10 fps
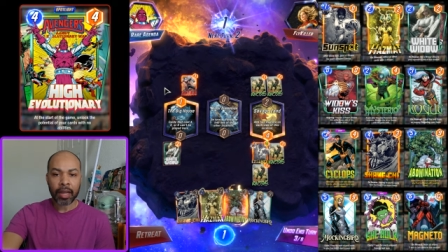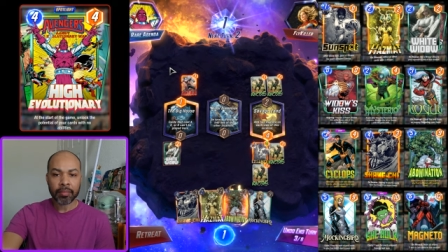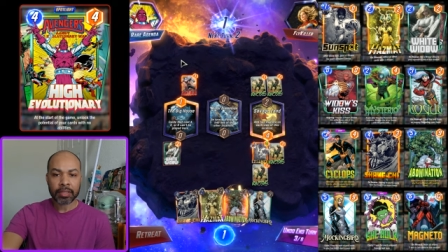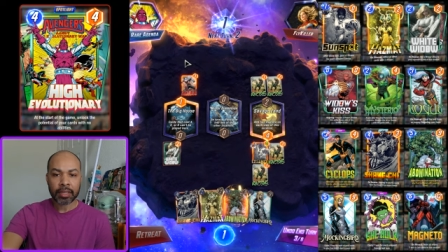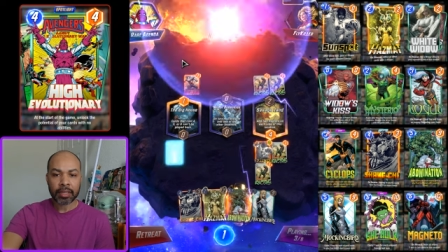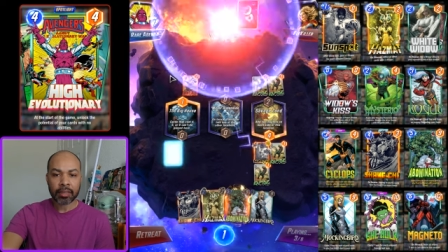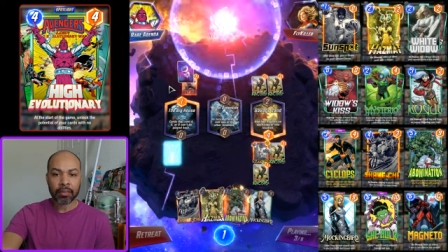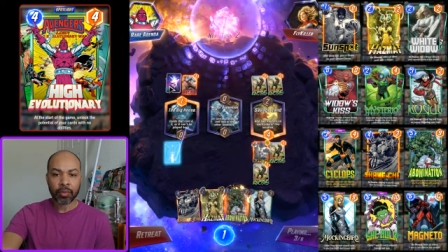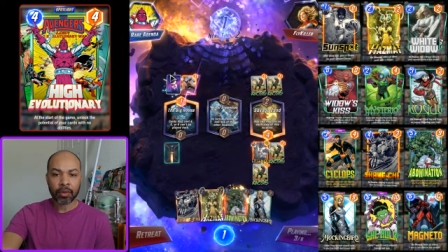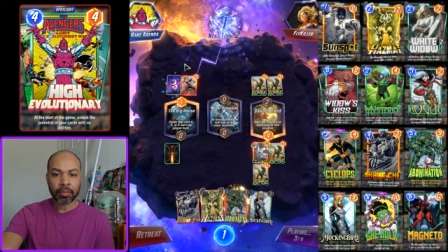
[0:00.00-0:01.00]
I'm sending them.
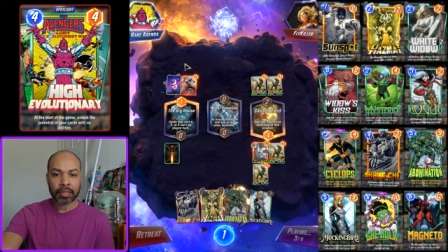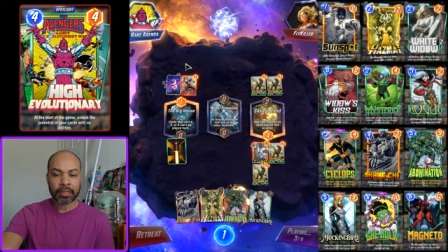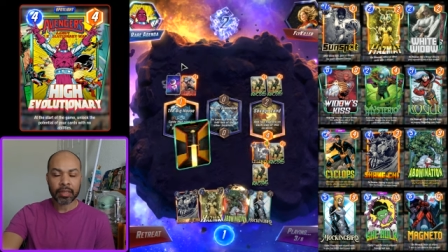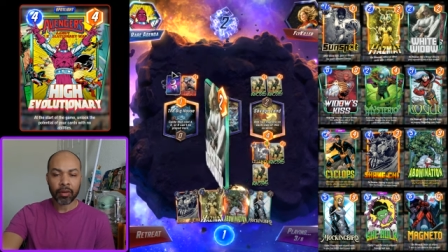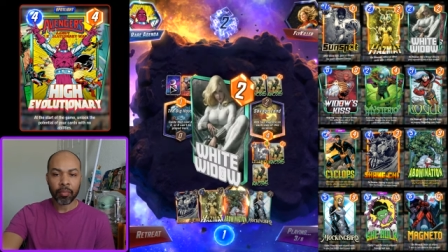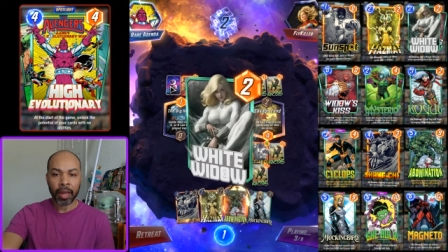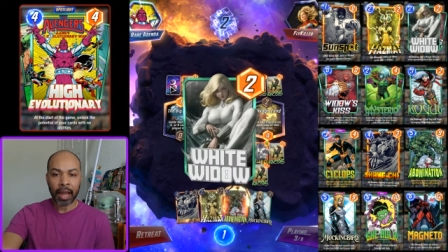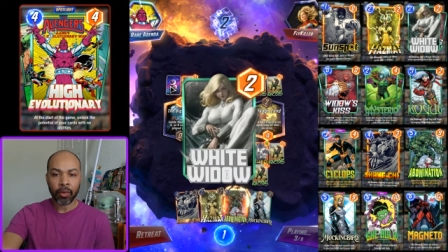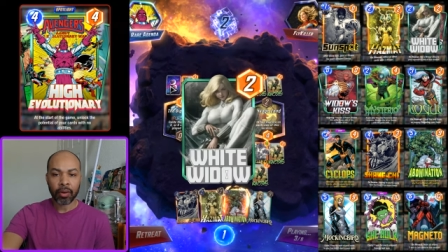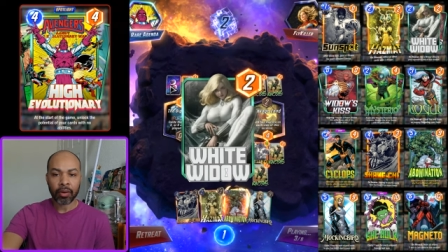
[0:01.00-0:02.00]
It will be zero
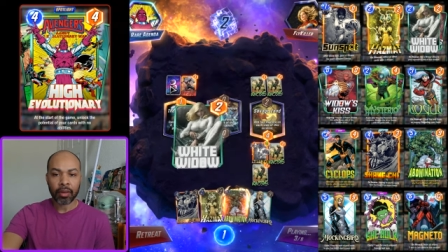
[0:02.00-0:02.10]
power.